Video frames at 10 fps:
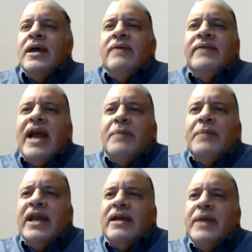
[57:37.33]
If the
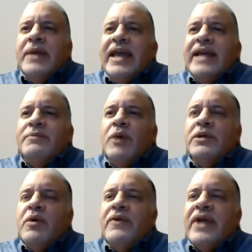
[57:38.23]
nominating committee gets
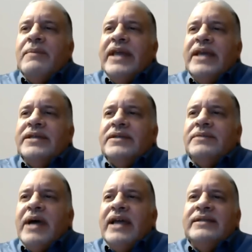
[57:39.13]
multiple recommendations
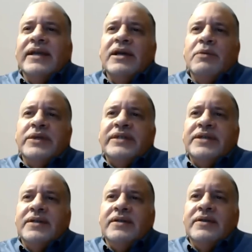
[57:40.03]
by a single
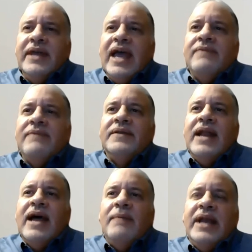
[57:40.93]
position, do they have to
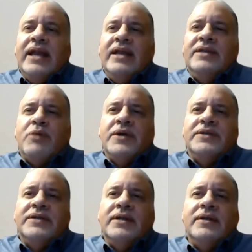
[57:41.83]
nominate each
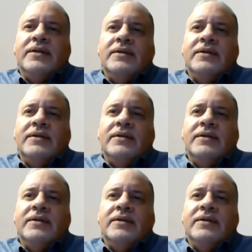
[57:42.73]
person?